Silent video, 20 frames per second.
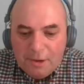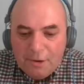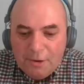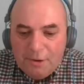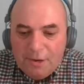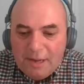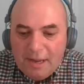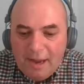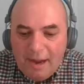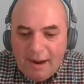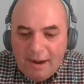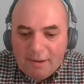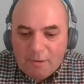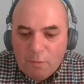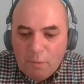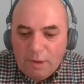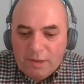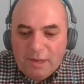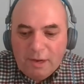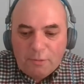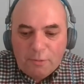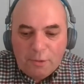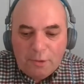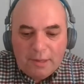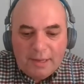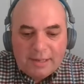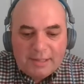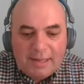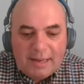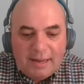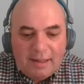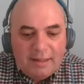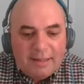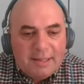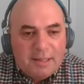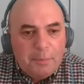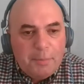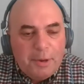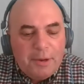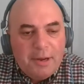who you are, what your role is, and a
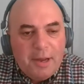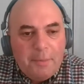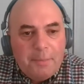little bit